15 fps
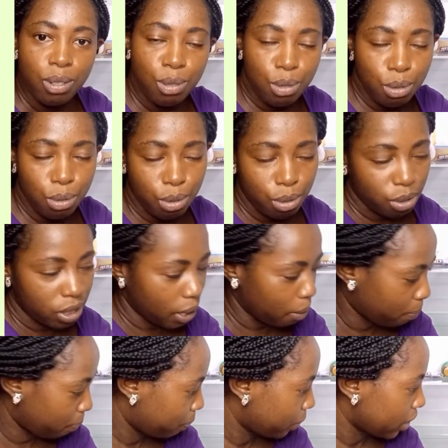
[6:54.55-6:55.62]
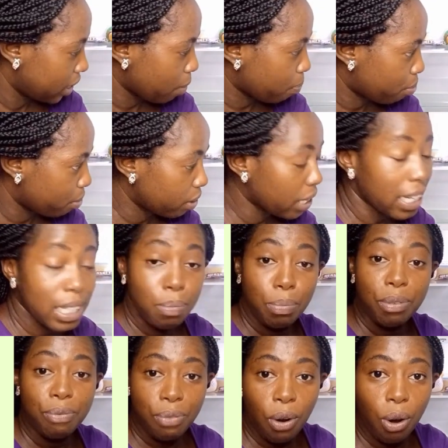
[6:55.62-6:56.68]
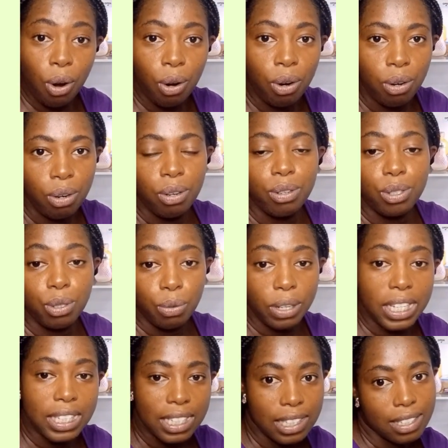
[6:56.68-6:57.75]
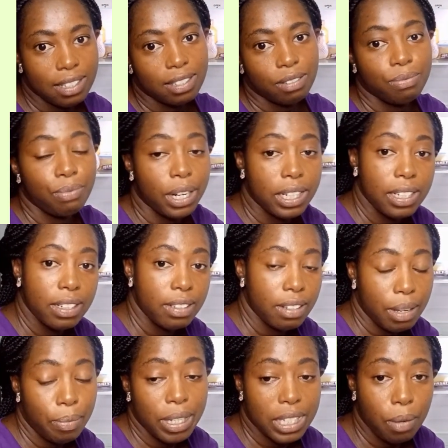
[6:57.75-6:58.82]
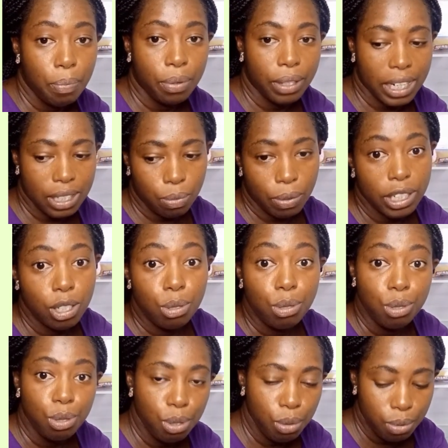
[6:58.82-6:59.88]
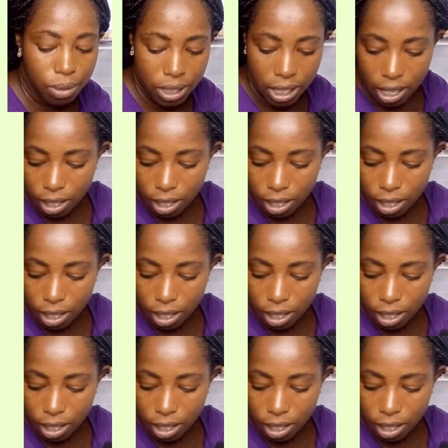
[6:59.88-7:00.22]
to the product before you eat it is ready. It makes the product ready to use.